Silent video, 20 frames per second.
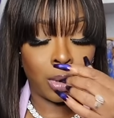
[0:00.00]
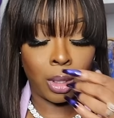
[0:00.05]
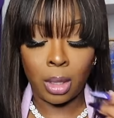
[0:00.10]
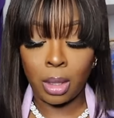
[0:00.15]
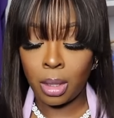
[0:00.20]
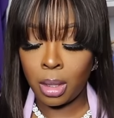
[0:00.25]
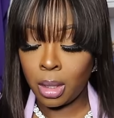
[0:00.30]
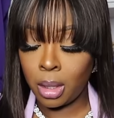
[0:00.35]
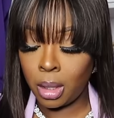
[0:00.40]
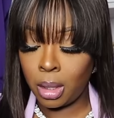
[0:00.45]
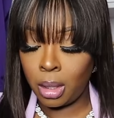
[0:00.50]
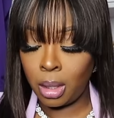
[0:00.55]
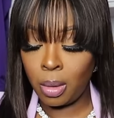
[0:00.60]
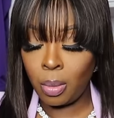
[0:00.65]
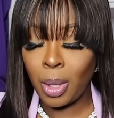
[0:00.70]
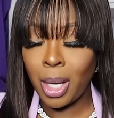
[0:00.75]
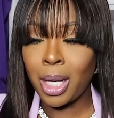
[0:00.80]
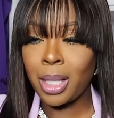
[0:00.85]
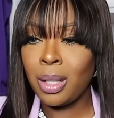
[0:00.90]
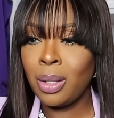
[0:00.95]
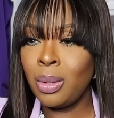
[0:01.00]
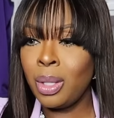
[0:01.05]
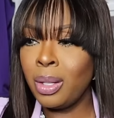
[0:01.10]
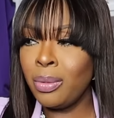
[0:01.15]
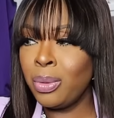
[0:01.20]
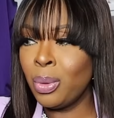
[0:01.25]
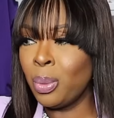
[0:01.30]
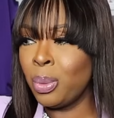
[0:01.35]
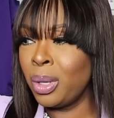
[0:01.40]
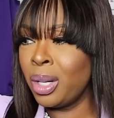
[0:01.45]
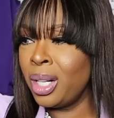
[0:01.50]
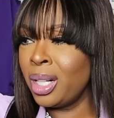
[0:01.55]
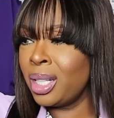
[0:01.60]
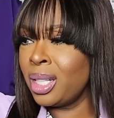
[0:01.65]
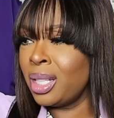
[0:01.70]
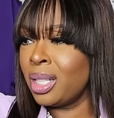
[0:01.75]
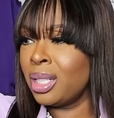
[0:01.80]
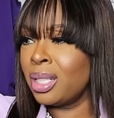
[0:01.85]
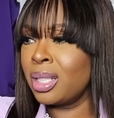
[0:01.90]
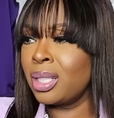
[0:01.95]
This is good. Why don't I ever wear
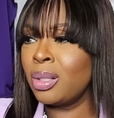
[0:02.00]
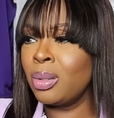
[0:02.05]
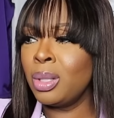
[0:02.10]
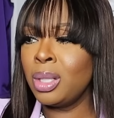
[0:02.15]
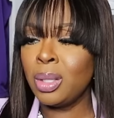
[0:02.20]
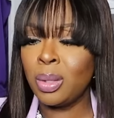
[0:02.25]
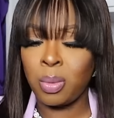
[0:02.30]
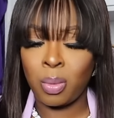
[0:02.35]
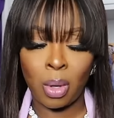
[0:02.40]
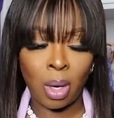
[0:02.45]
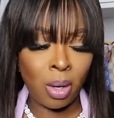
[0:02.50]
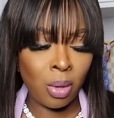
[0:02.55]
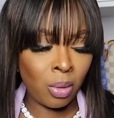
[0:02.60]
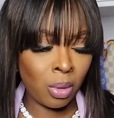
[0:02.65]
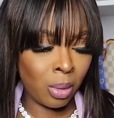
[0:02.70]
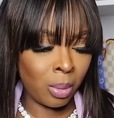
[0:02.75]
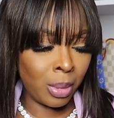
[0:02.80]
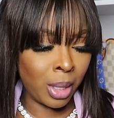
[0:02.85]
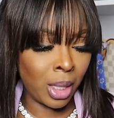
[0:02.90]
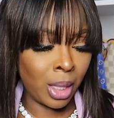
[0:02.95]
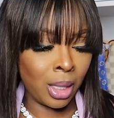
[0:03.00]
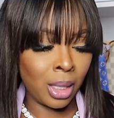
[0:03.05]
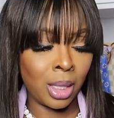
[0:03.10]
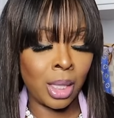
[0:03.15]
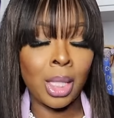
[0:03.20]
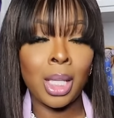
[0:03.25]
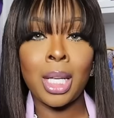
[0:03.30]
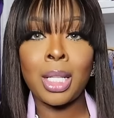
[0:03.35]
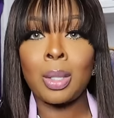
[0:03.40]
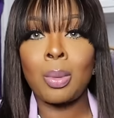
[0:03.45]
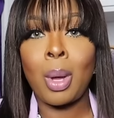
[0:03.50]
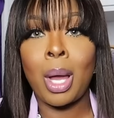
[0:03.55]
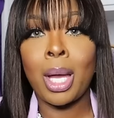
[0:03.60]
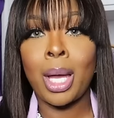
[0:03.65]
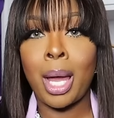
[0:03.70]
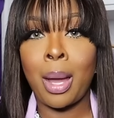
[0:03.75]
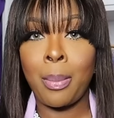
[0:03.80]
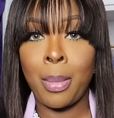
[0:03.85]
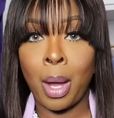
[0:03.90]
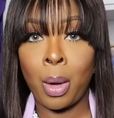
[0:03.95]
this? What's wrong with me? See, that's why I
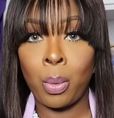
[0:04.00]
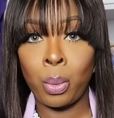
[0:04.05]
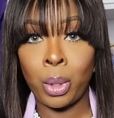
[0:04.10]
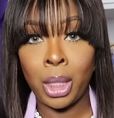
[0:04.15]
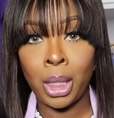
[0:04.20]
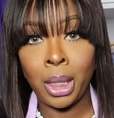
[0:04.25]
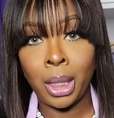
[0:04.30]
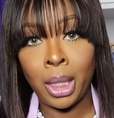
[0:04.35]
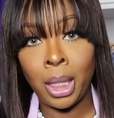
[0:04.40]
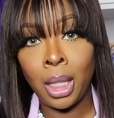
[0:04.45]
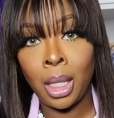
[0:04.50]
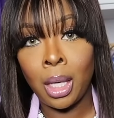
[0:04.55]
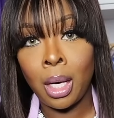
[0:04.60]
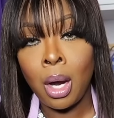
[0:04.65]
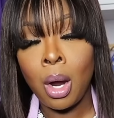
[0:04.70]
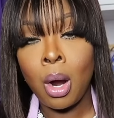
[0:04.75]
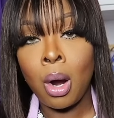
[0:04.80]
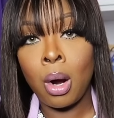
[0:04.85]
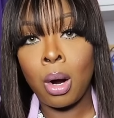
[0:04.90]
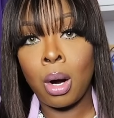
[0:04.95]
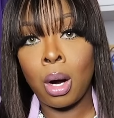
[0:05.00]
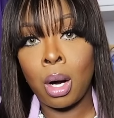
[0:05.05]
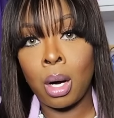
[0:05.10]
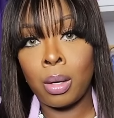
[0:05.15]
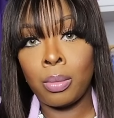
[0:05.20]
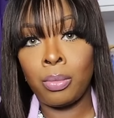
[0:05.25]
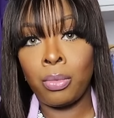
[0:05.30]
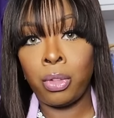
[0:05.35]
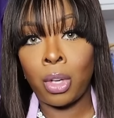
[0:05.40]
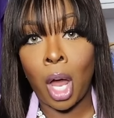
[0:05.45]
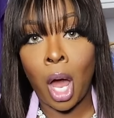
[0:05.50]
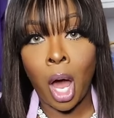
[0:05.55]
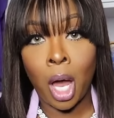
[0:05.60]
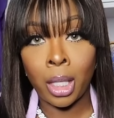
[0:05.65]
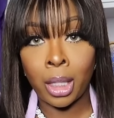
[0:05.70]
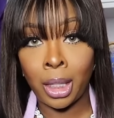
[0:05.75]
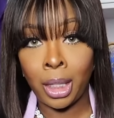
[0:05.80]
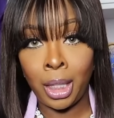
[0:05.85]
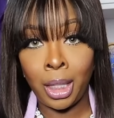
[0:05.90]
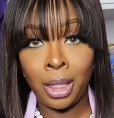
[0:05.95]
got my weekly or
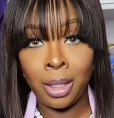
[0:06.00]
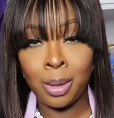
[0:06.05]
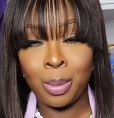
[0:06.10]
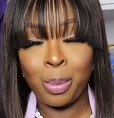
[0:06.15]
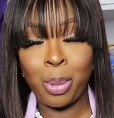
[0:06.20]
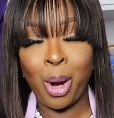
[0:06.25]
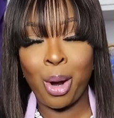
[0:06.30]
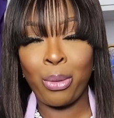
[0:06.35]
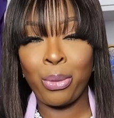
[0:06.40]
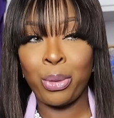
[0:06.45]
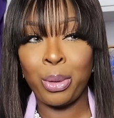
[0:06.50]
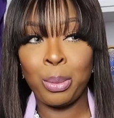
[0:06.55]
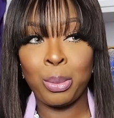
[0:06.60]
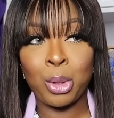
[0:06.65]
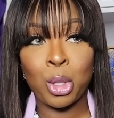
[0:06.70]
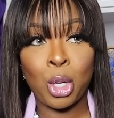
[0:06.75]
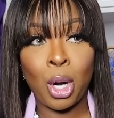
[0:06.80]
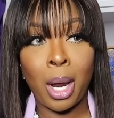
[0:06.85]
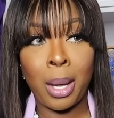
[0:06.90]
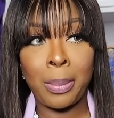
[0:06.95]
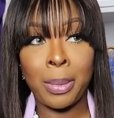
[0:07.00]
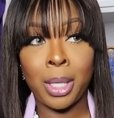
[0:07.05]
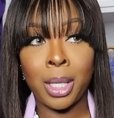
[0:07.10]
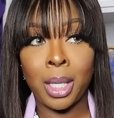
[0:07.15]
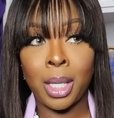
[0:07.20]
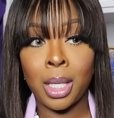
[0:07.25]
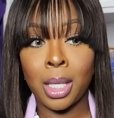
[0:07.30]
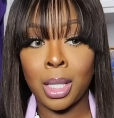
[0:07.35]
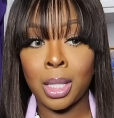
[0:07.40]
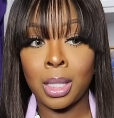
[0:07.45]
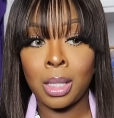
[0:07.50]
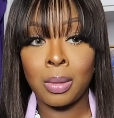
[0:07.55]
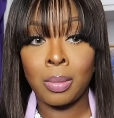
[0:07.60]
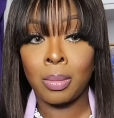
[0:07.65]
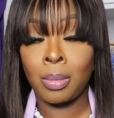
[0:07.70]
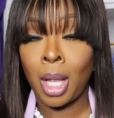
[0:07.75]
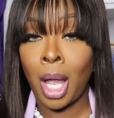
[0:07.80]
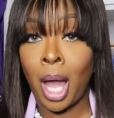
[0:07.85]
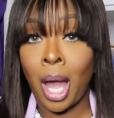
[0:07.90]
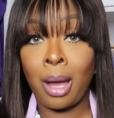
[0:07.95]
vlogly perfume tray because
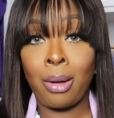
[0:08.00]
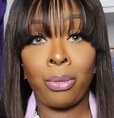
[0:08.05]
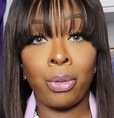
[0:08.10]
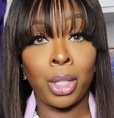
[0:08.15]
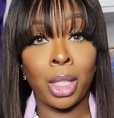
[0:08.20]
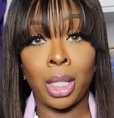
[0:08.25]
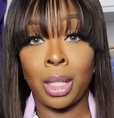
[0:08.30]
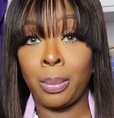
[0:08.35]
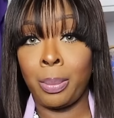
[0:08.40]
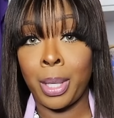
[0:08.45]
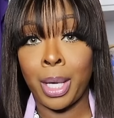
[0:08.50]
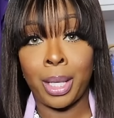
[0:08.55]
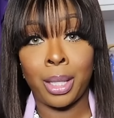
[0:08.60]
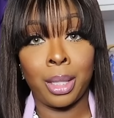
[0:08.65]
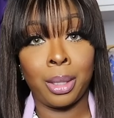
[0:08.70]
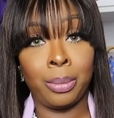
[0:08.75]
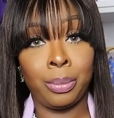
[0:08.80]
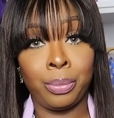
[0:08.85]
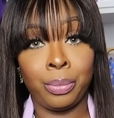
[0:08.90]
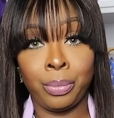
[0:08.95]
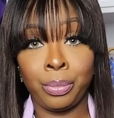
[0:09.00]
I'll forget about it.